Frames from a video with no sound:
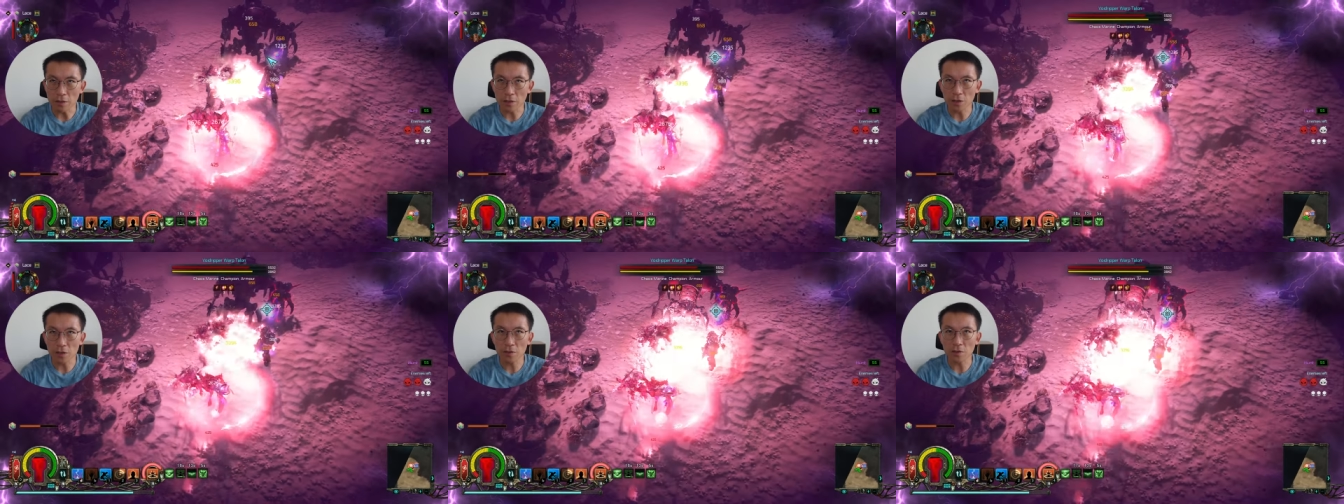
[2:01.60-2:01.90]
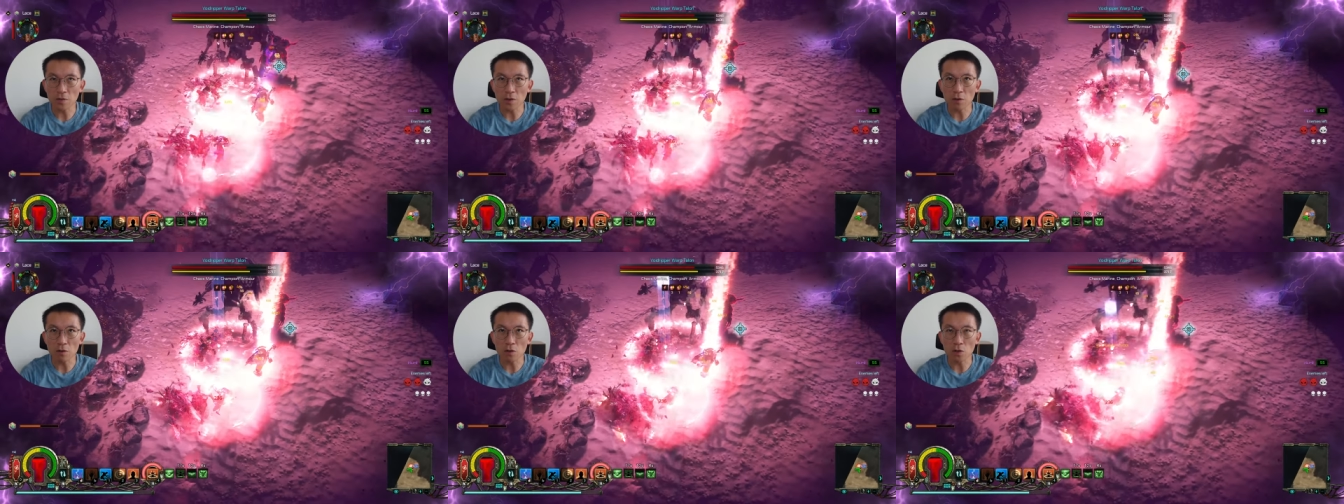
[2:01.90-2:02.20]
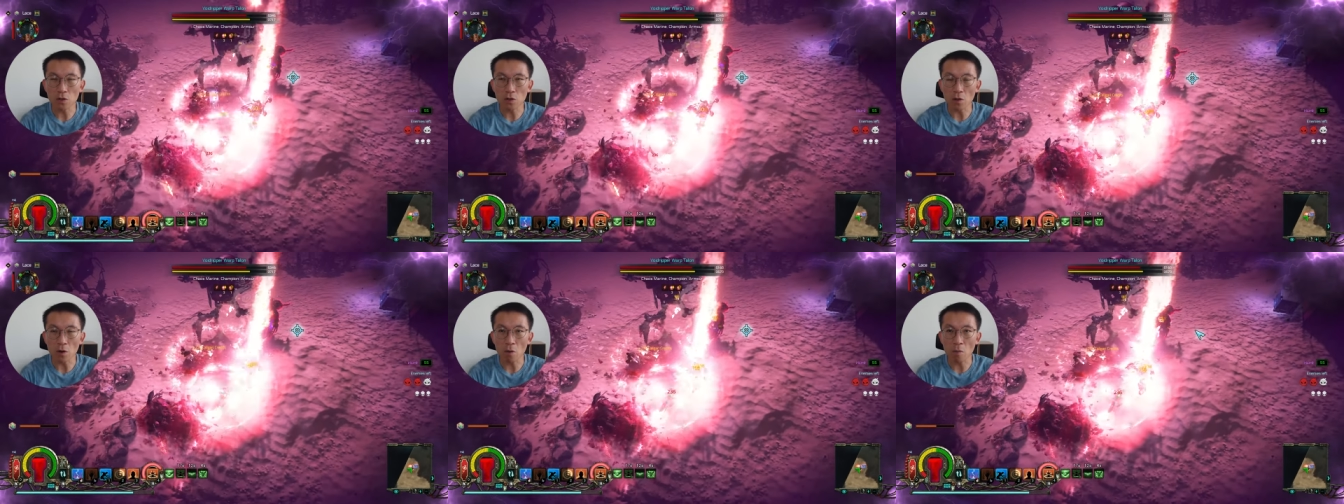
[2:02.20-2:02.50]
just feel
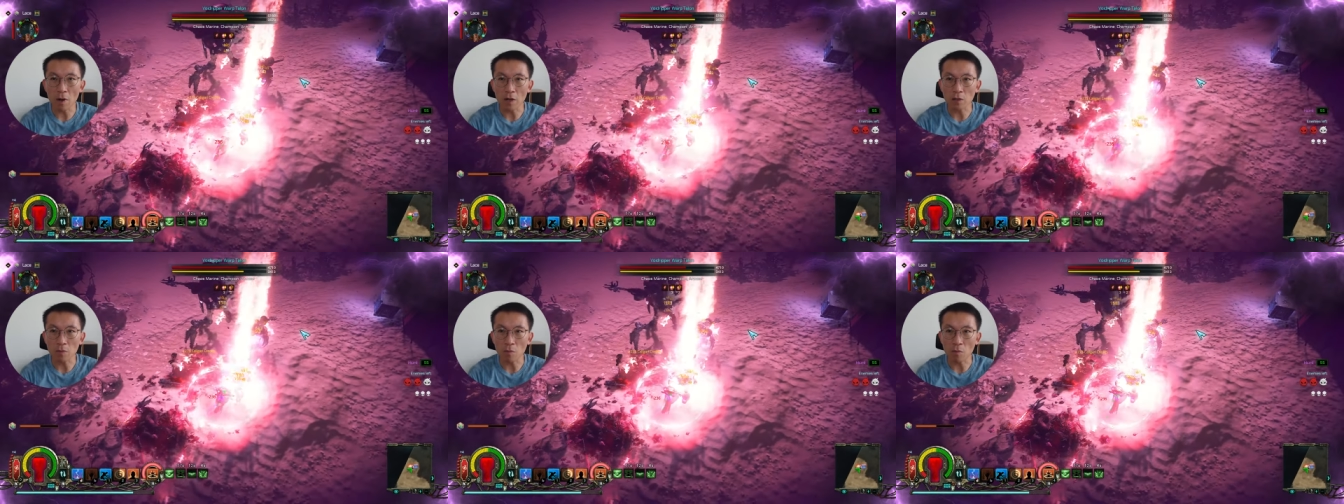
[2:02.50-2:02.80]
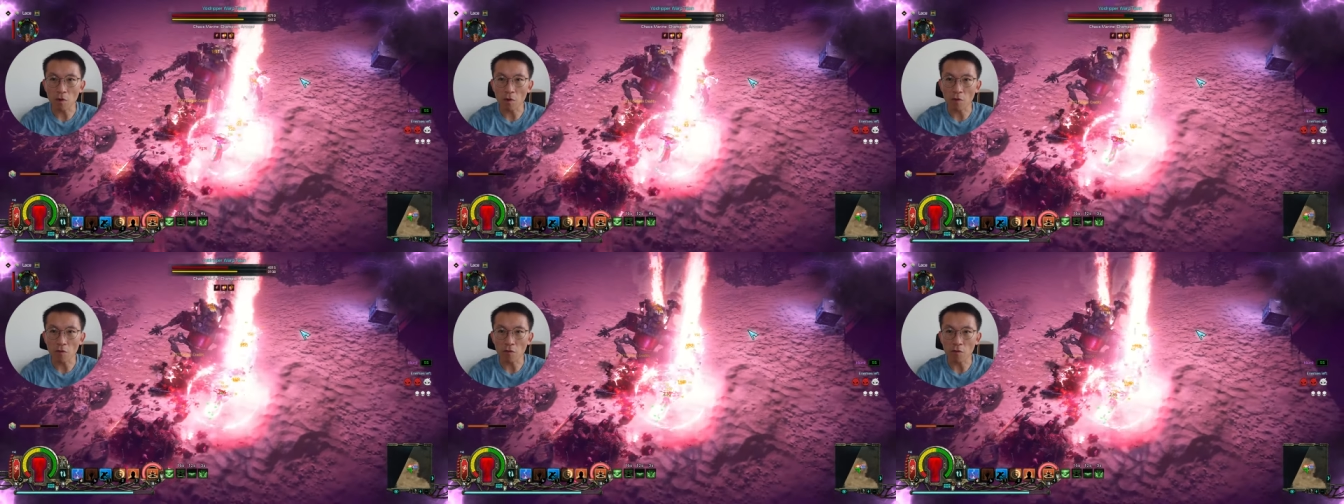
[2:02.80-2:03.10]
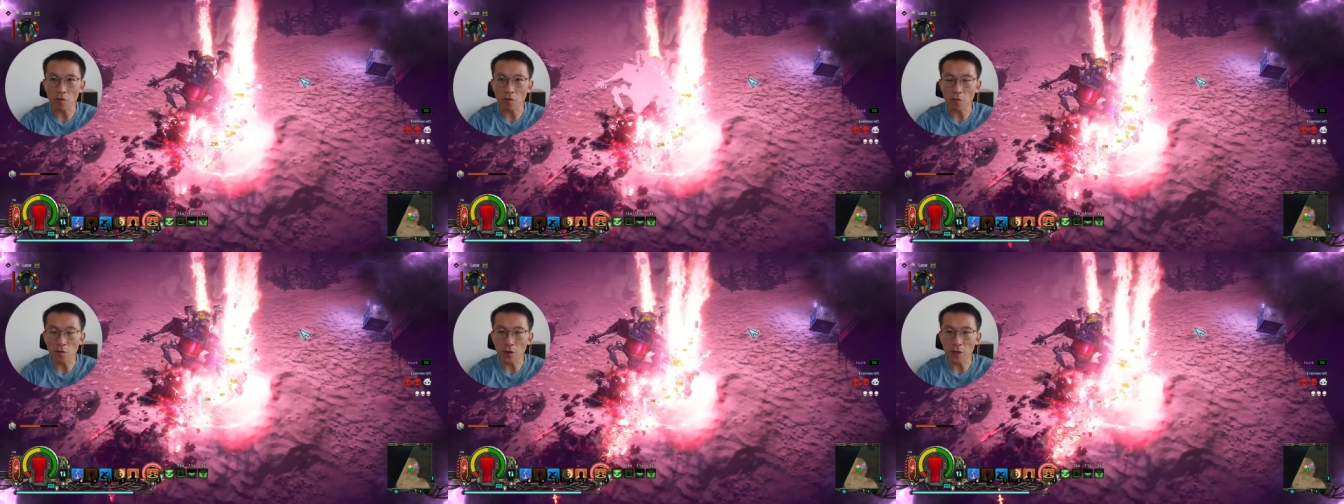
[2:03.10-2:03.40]
so much more
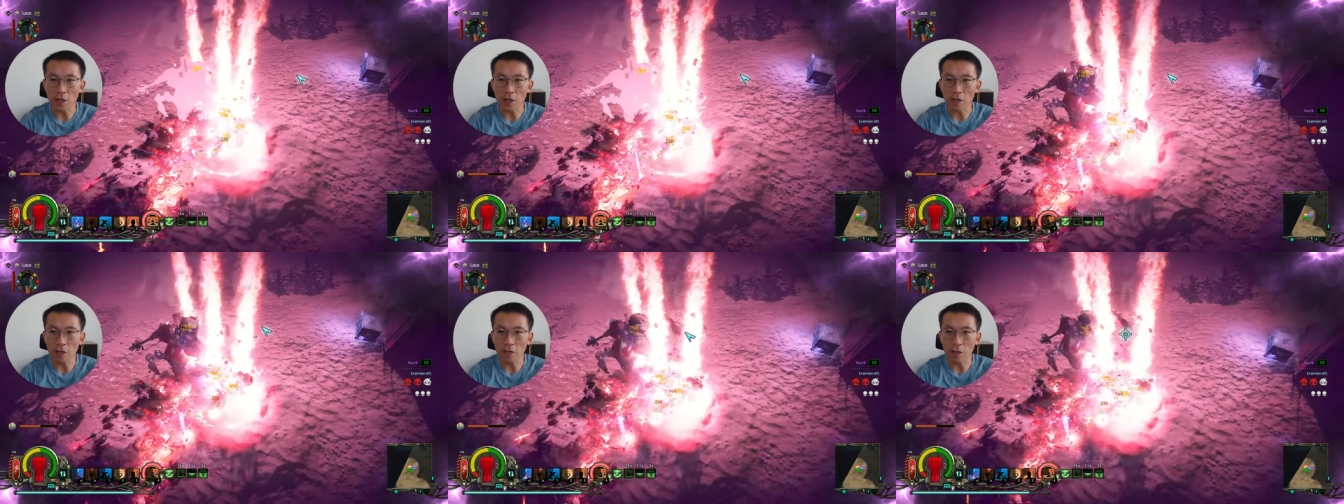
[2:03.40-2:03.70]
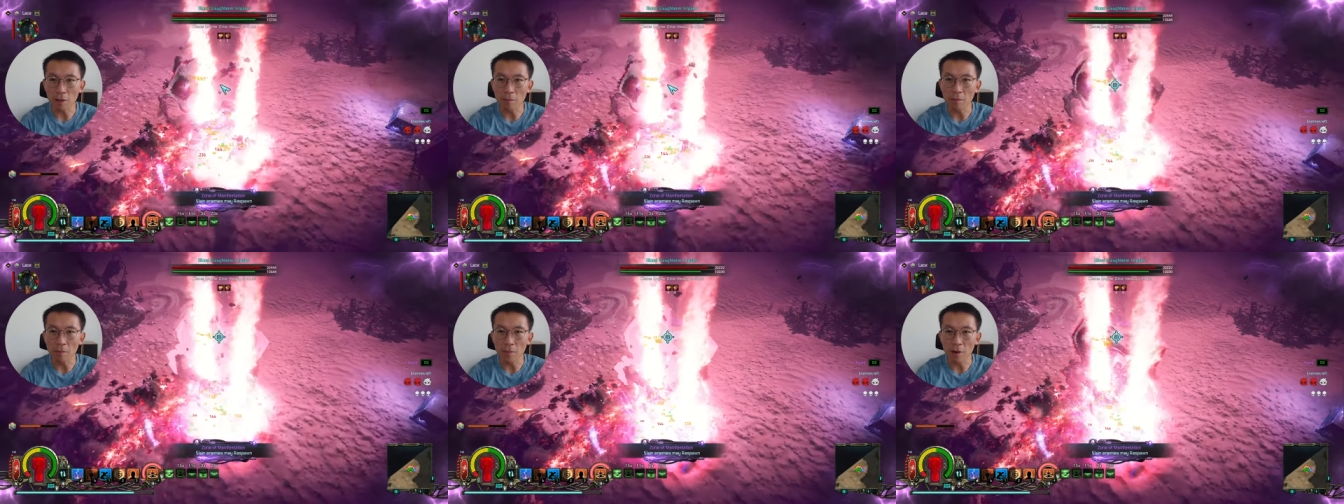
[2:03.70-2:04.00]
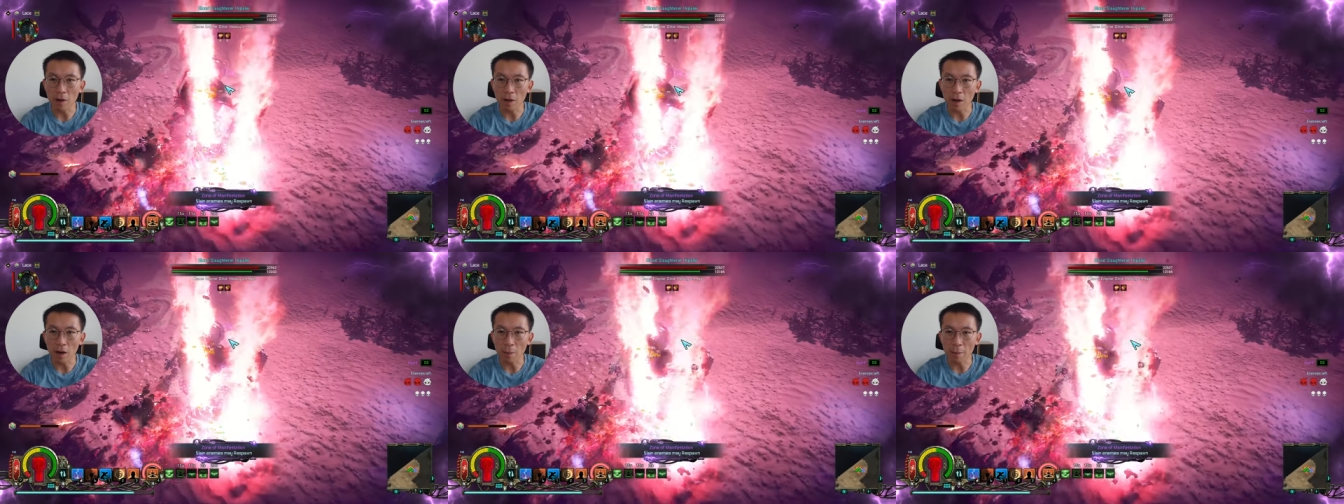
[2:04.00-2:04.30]
freedom
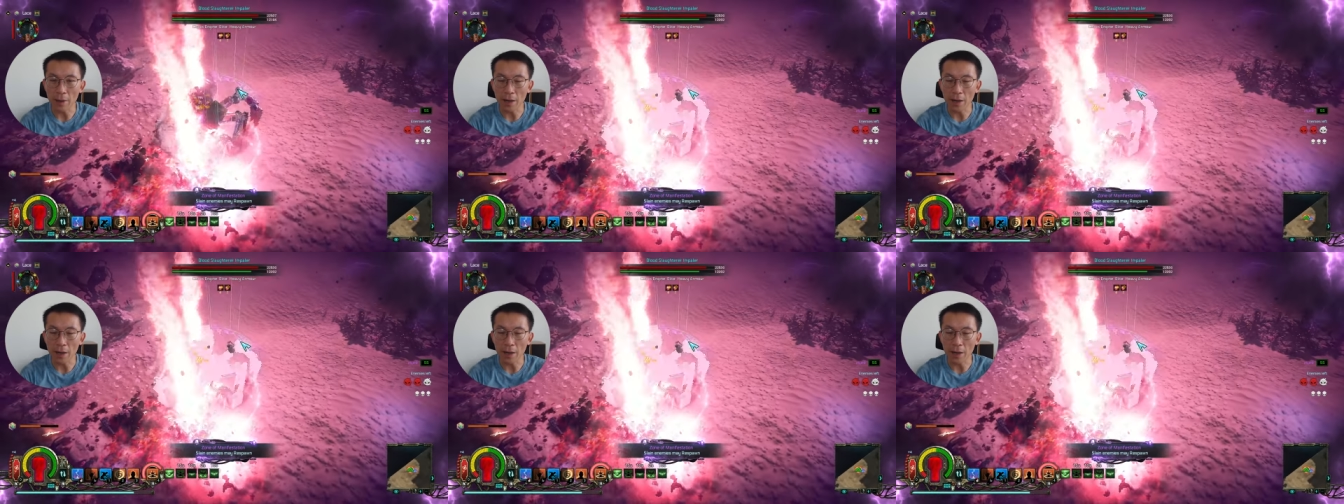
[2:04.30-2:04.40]
uh,